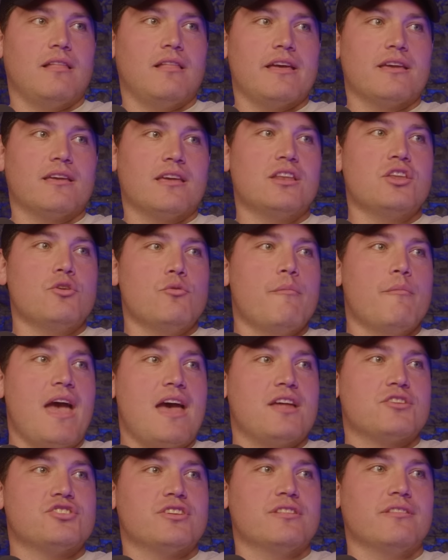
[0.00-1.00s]
like, can you
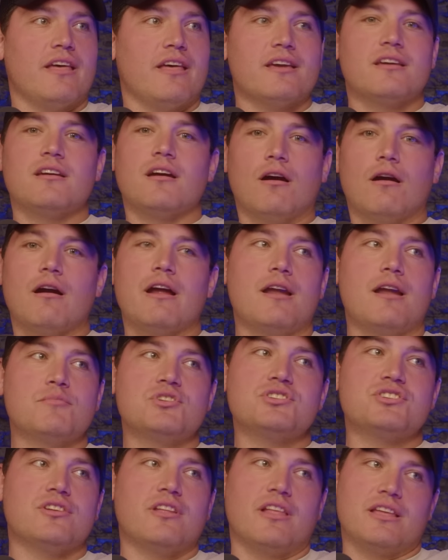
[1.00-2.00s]
imagine? Like, oh all right, I'm
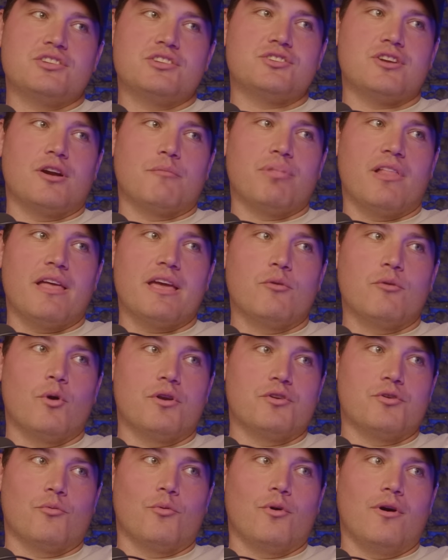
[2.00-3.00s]
just gonna like start playing
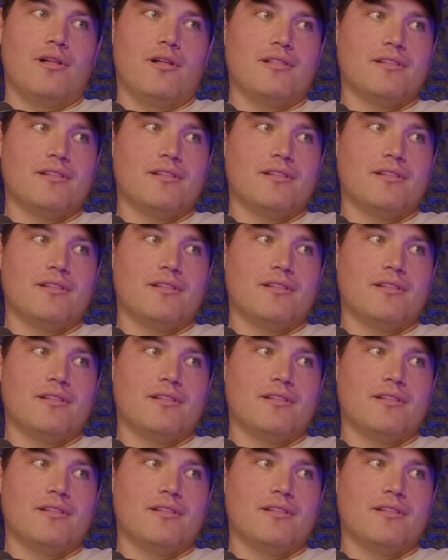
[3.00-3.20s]
Wonderwall,